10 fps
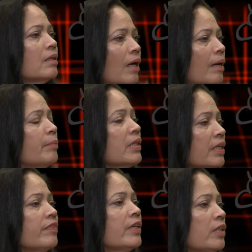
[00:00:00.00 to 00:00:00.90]
I
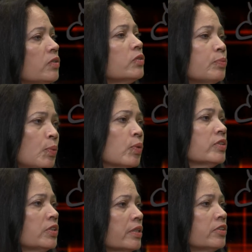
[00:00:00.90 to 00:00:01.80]
believe he used poor
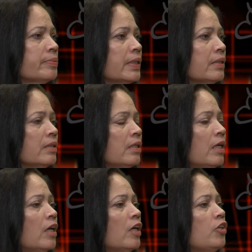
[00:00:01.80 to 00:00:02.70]
judgment.
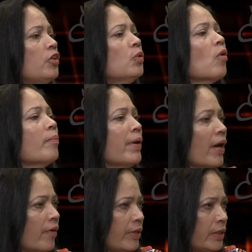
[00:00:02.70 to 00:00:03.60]
You are
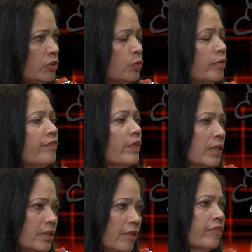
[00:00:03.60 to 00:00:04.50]
married to a
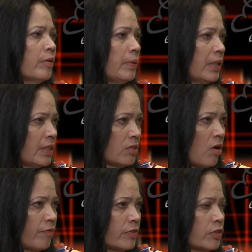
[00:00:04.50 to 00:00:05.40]
Philadelphia police
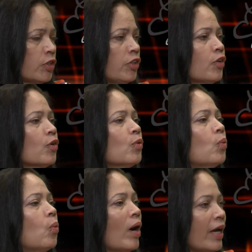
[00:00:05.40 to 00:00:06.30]
officer. Your
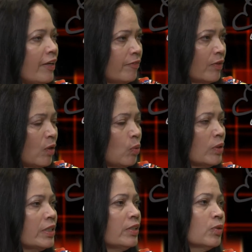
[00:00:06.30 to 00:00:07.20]
wife
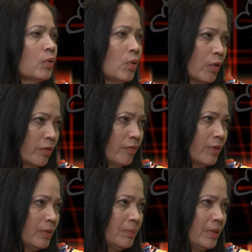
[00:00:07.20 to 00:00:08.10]
was in the
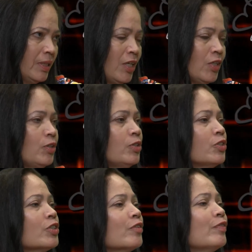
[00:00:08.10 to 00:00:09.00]
courtroom. You
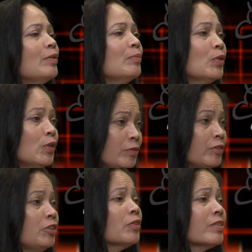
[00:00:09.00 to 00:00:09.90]
should have removed
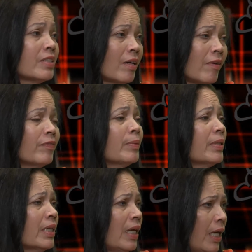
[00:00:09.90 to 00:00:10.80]
yourself from
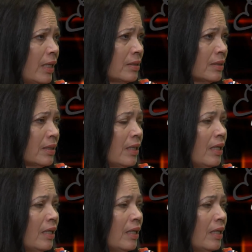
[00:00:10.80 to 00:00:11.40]
the case.